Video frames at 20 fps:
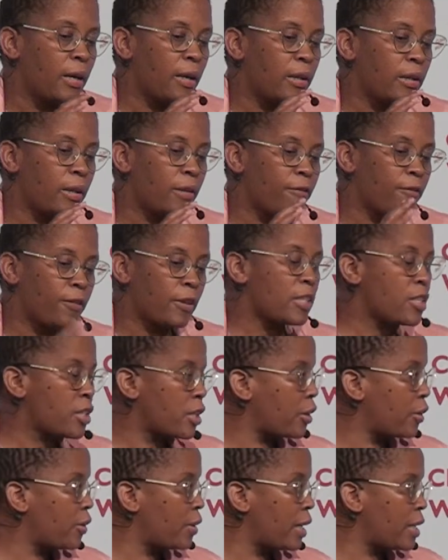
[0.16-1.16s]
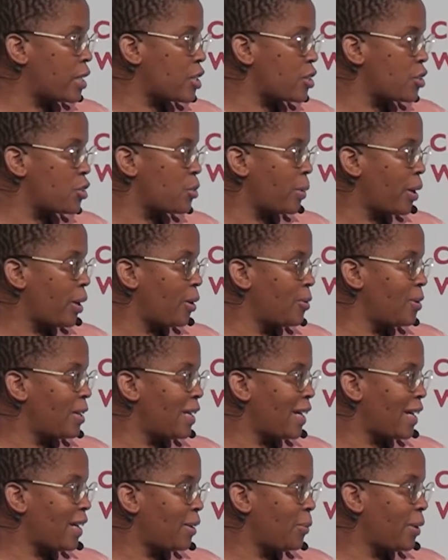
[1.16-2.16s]
in the first regulations, we
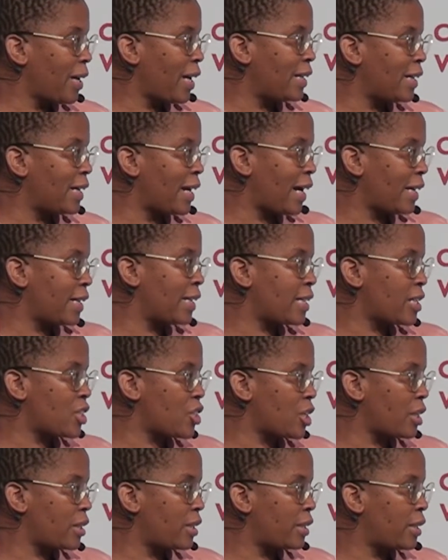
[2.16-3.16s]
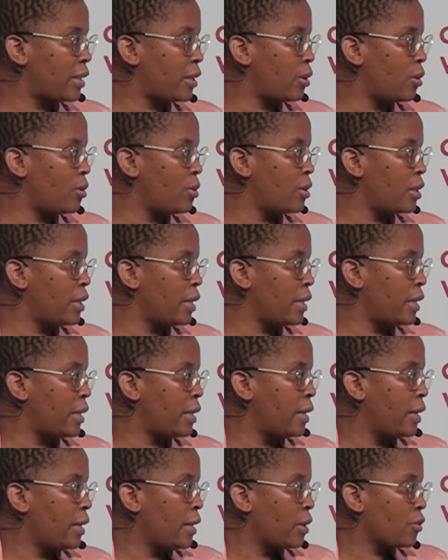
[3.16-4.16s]
only we had an annexure that had
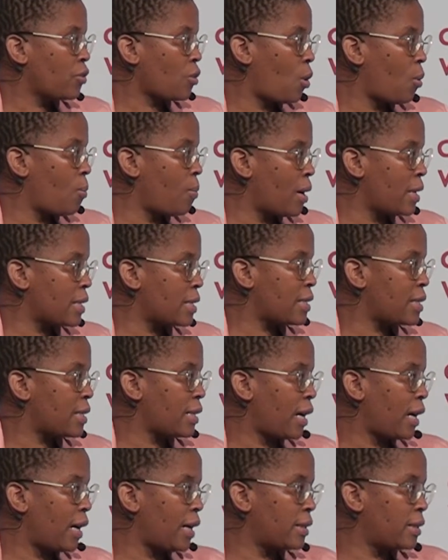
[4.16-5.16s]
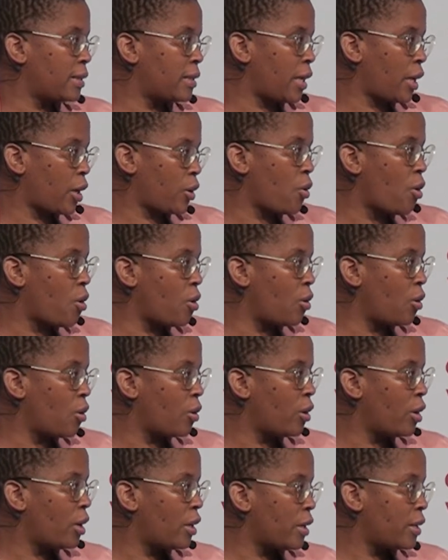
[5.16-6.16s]
only Khomas and
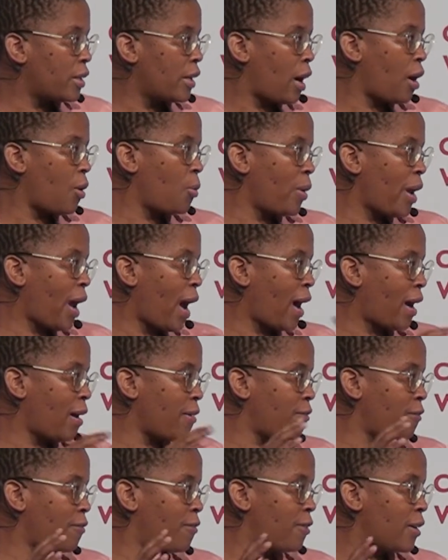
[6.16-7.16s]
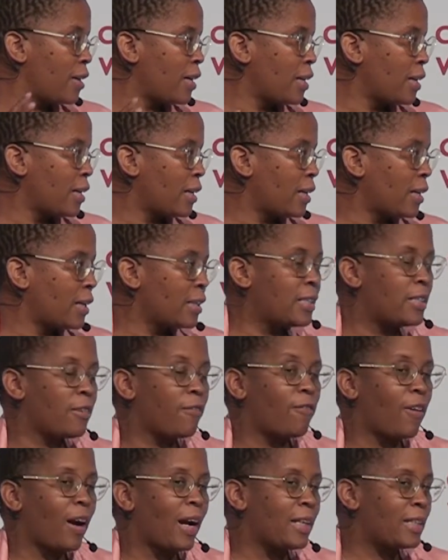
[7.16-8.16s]
Erongo. Now we have uh,
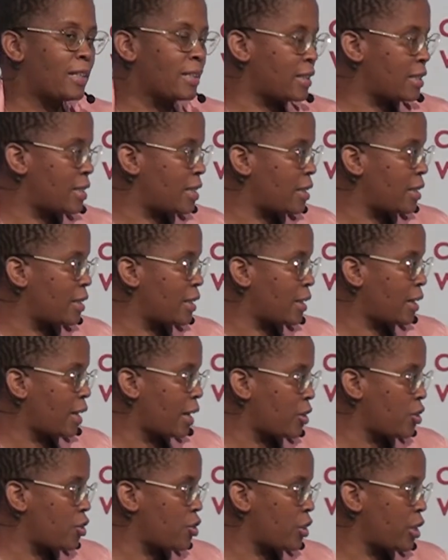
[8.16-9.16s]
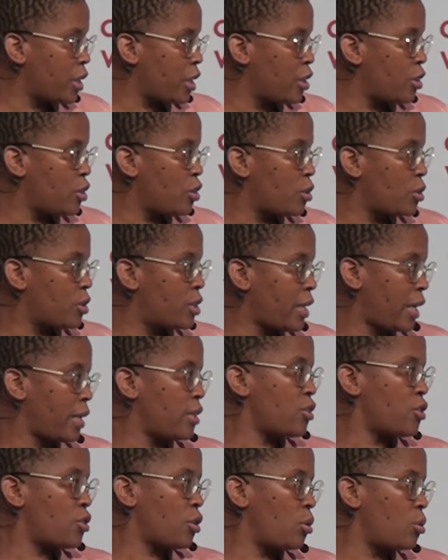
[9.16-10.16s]
divided the country into
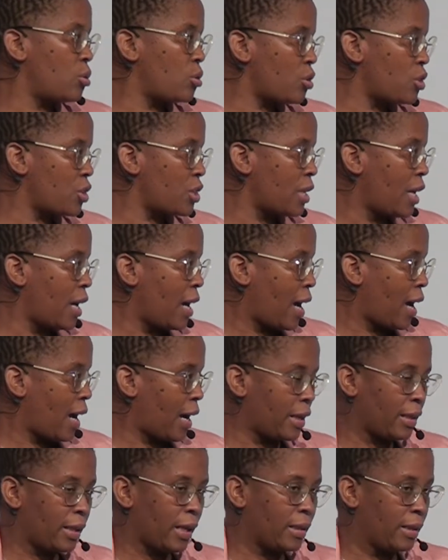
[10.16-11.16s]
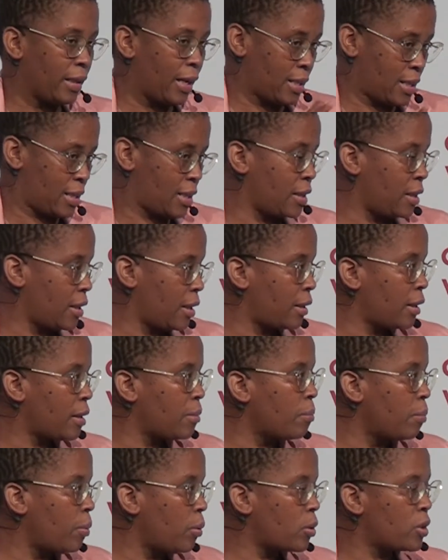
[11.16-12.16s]
10 zones, and, and that's another
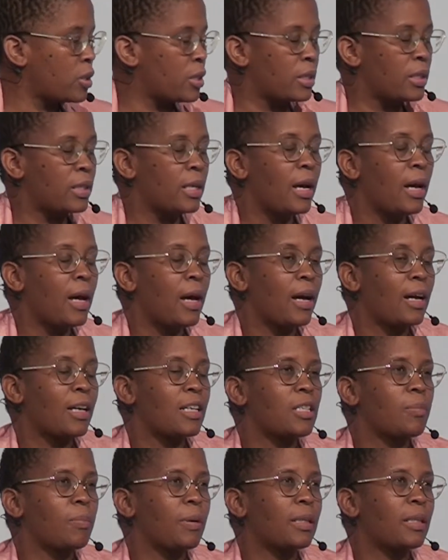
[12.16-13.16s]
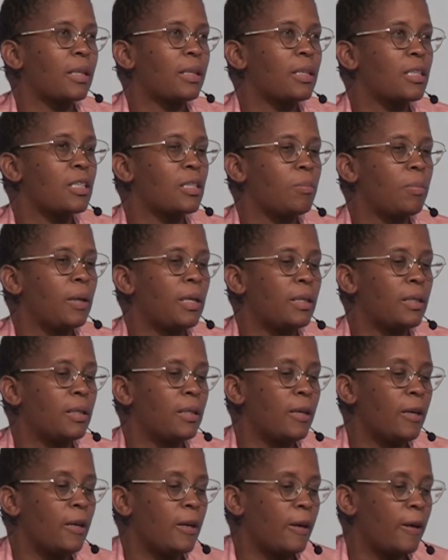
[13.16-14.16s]
important aspect that has
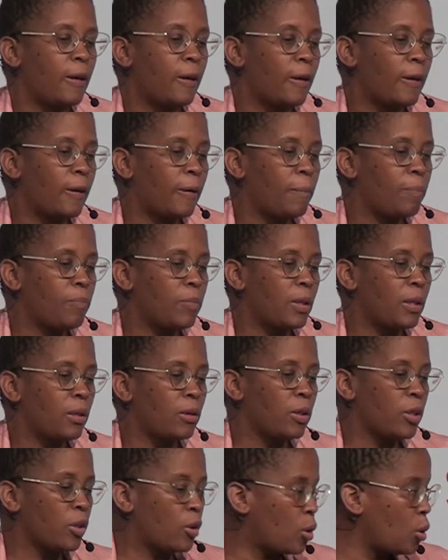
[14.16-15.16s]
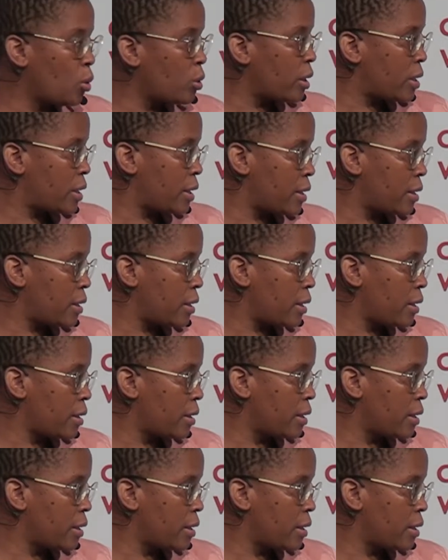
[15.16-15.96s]
been um, included in, in